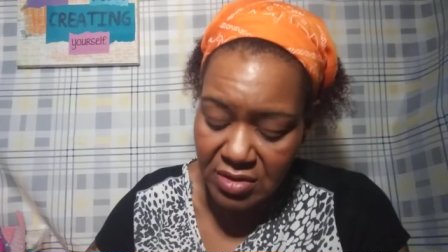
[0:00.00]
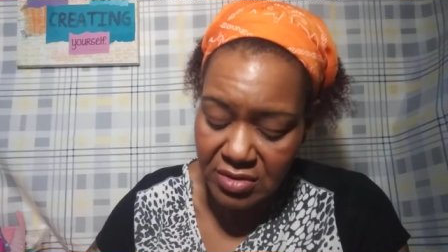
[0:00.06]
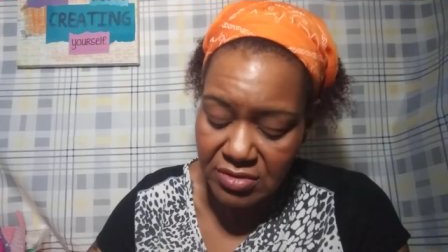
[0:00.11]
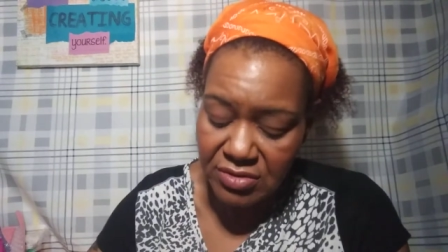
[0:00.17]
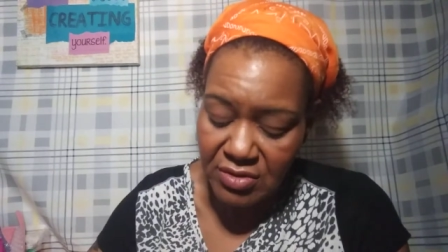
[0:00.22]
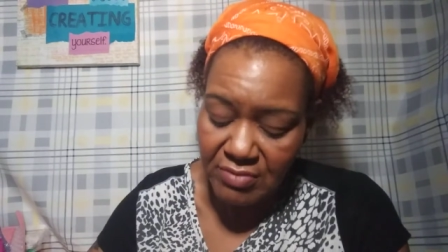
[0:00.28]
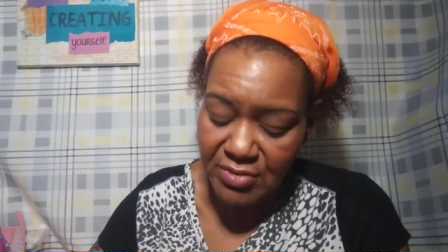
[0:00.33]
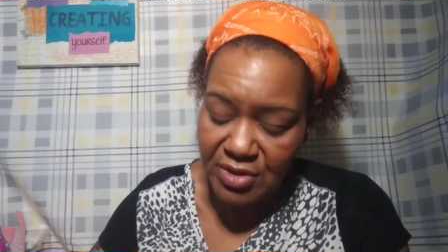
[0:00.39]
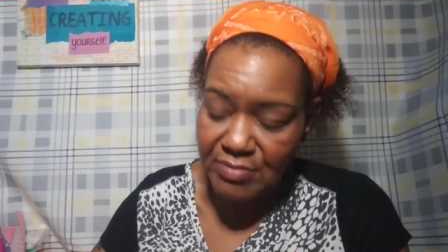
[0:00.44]

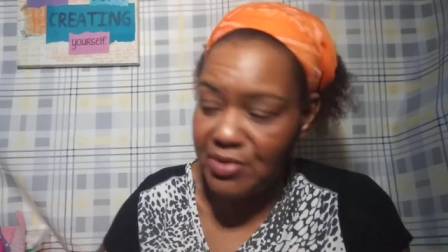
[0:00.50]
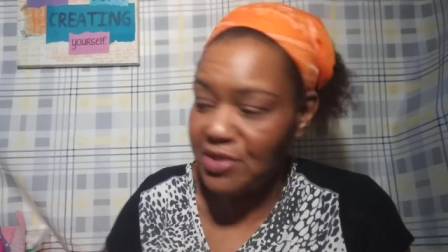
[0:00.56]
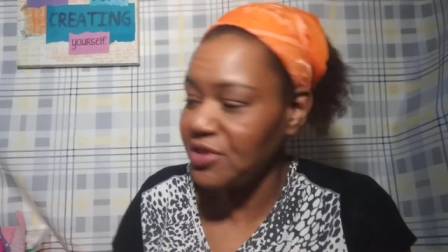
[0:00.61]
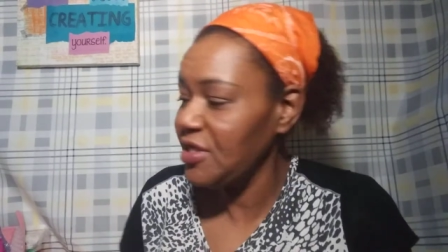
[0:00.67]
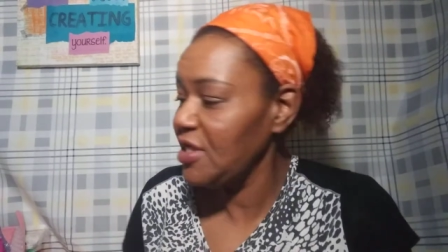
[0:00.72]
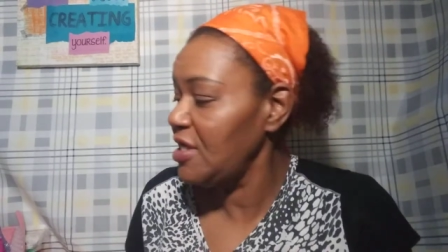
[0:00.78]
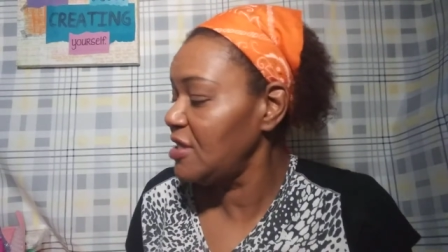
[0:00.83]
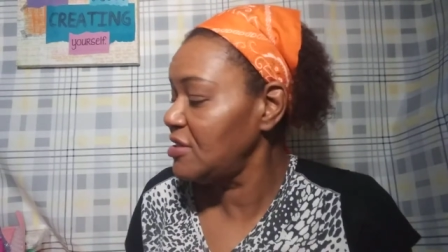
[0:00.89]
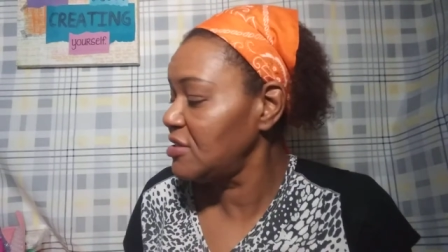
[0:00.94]
So I'm going to put
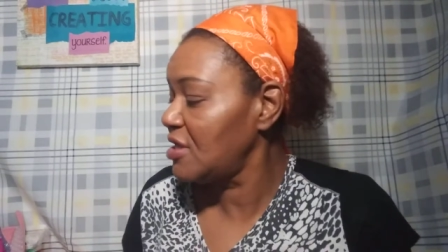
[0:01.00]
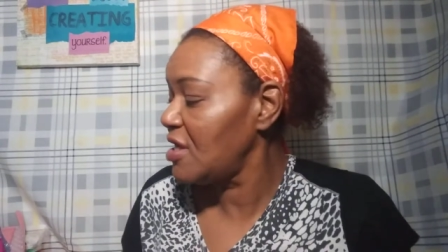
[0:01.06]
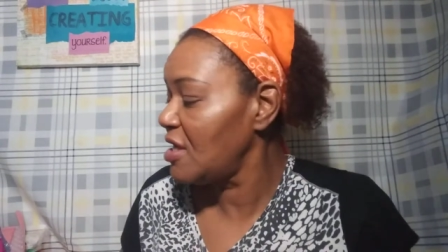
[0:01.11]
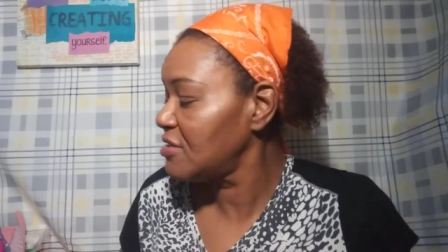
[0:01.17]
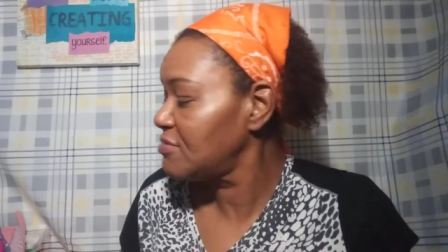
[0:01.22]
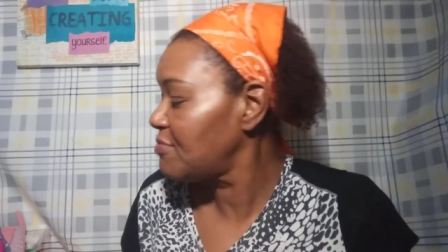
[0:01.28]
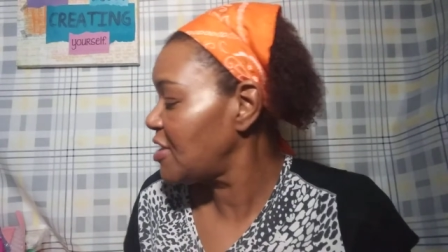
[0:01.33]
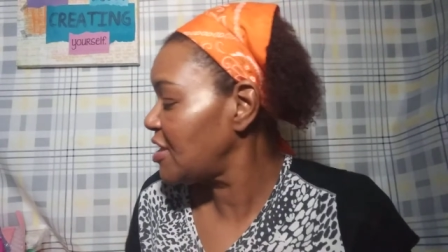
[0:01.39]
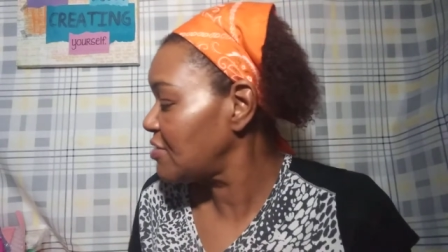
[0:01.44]
the It's
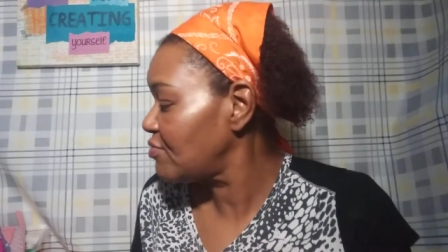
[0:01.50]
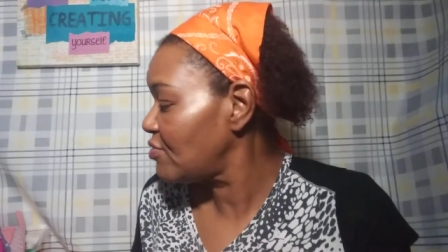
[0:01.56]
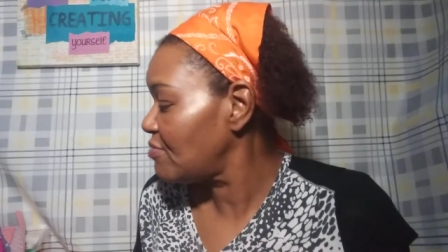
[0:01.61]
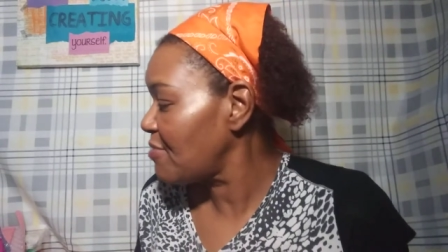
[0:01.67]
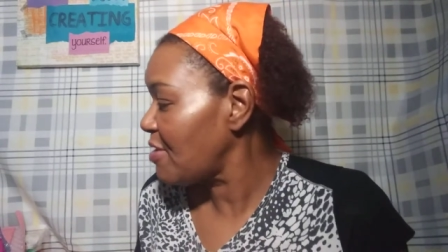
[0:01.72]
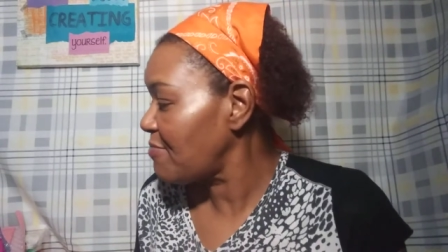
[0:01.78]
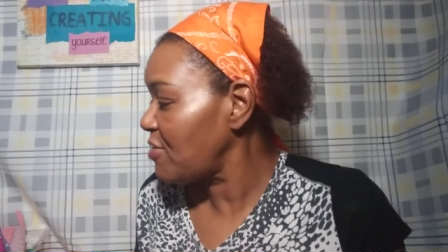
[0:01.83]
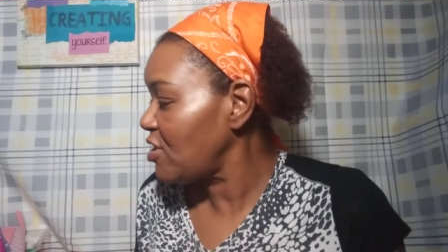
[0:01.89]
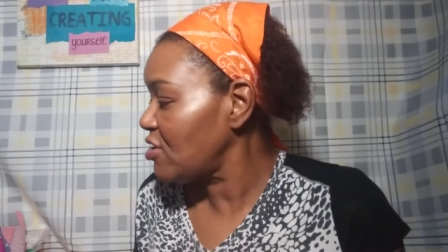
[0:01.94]
Cosmetic
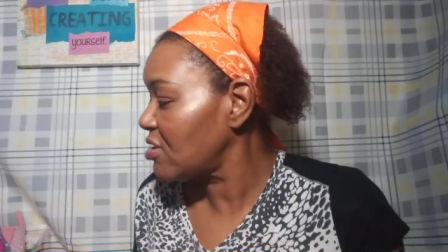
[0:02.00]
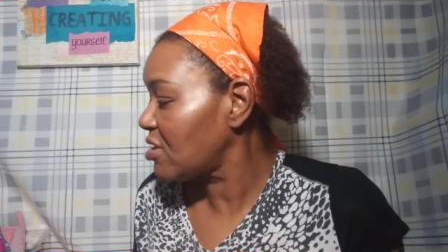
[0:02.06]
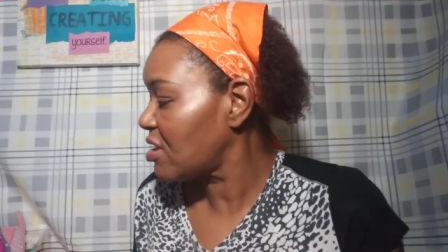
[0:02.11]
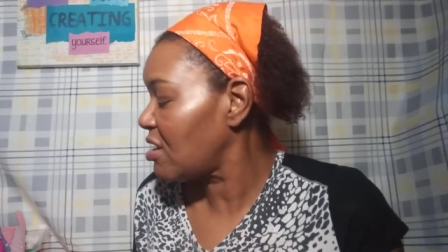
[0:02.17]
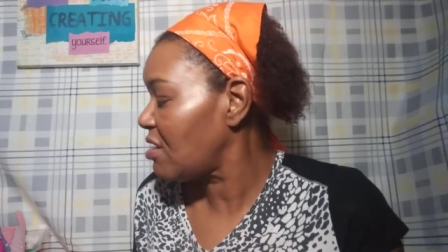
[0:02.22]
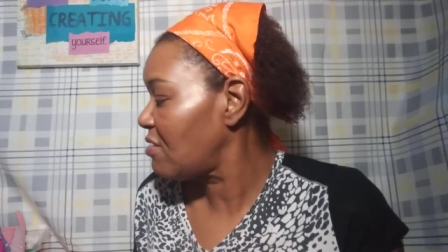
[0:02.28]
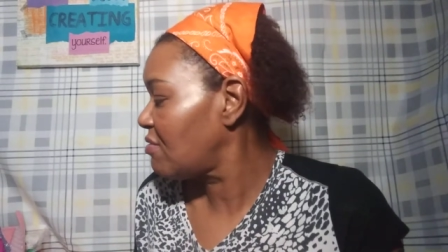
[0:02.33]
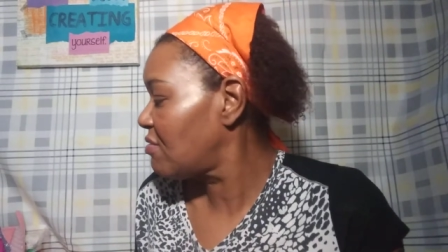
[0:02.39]
mirror. go.